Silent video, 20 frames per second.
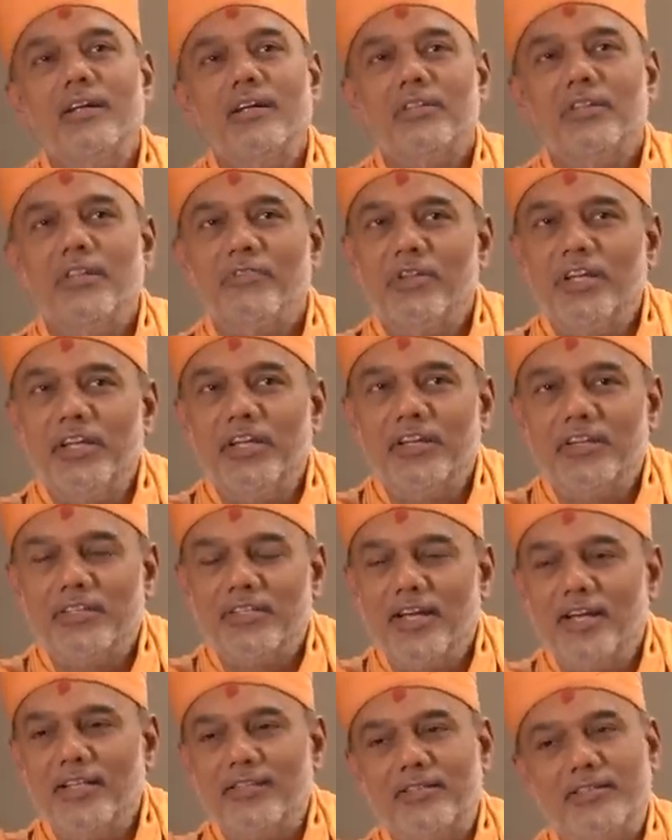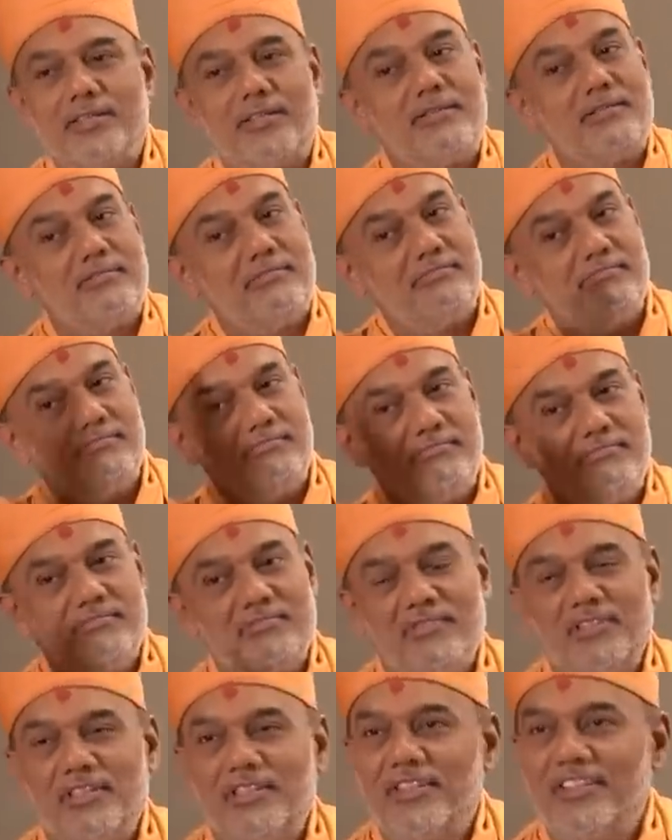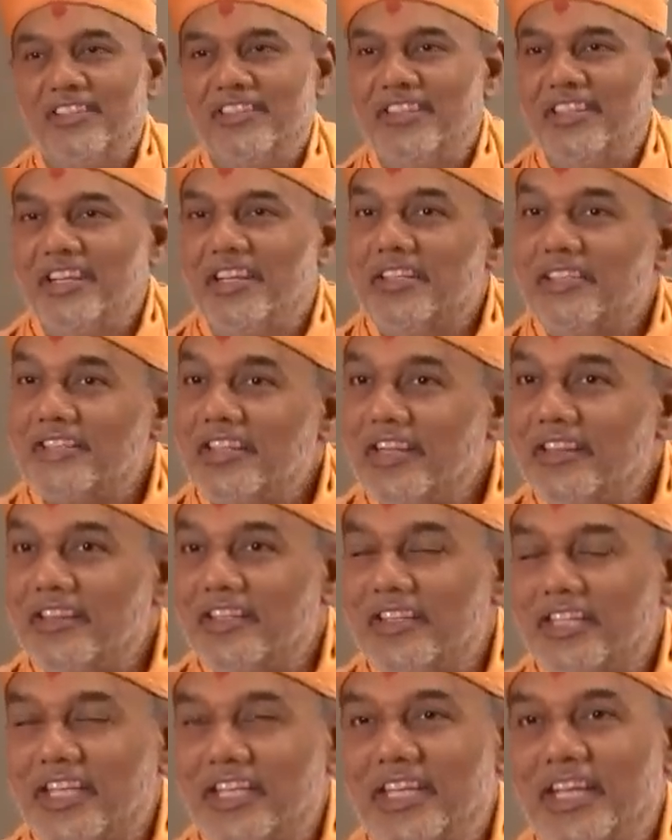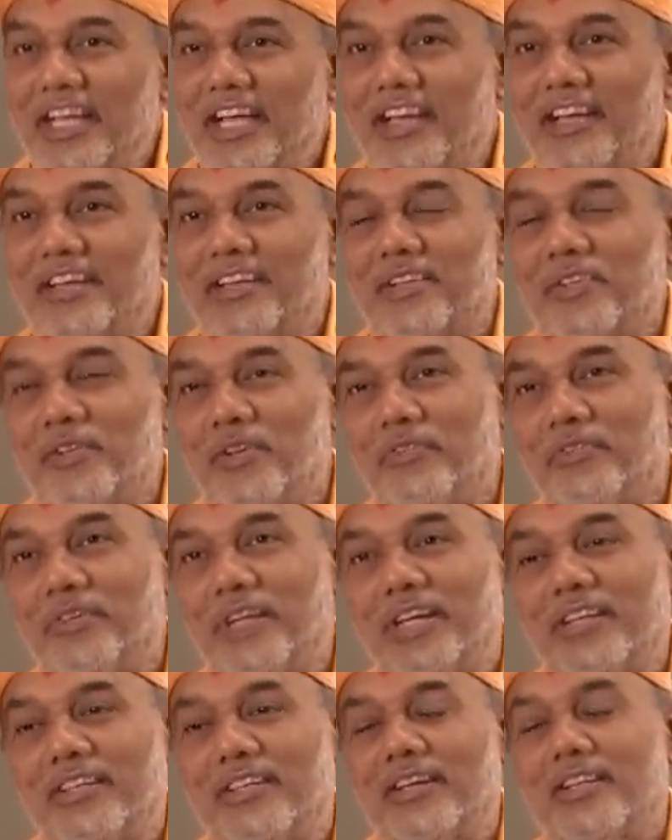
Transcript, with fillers: They were in touch. They designed the technicalities of it.